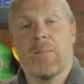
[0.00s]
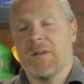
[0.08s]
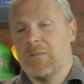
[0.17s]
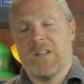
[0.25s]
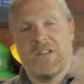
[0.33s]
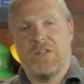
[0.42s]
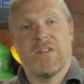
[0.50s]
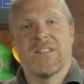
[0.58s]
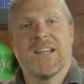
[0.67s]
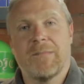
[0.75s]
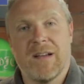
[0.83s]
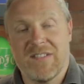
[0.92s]
and you can
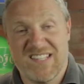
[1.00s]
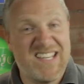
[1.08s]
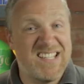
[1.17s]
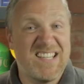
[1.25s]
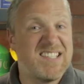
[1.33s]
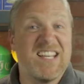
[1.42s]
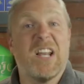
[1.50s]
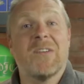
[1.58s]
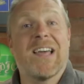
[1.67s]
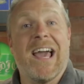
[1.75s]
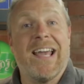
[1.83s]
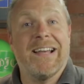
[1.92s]
tell me, is it still
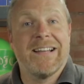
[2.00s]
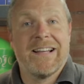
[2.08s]
okay?"